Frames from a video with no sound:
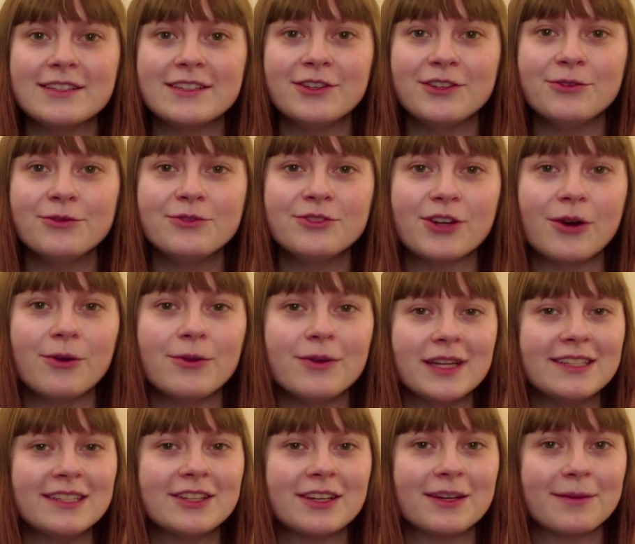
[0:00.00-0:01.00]
You don't
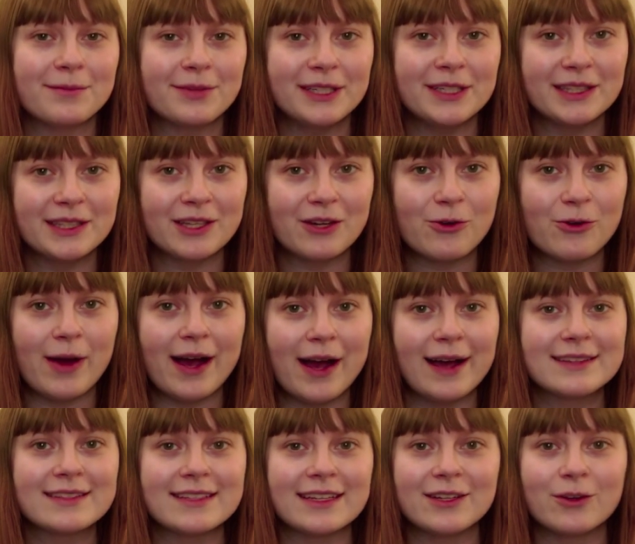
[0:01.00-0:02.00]
to complete the
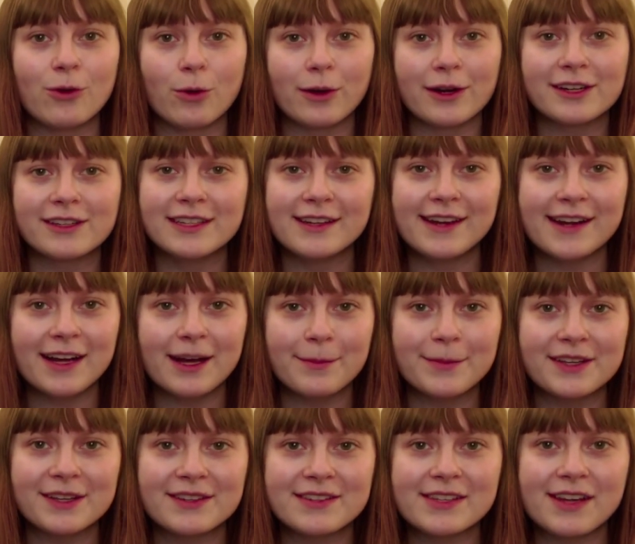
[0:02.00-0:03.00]
quest in order to dig
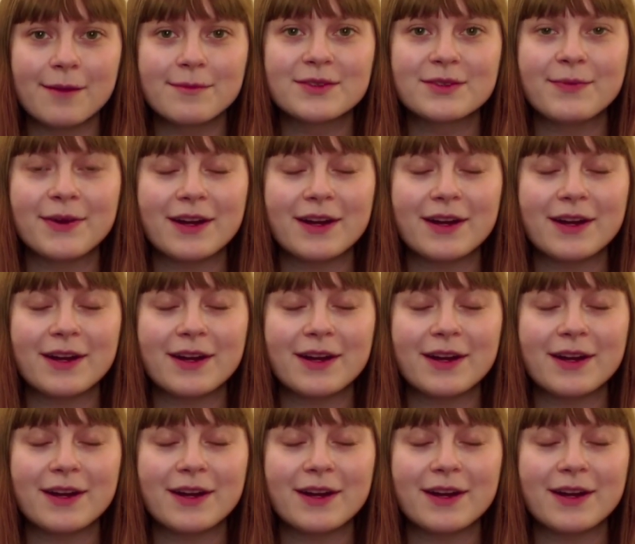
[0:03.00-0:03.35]
up the stumps,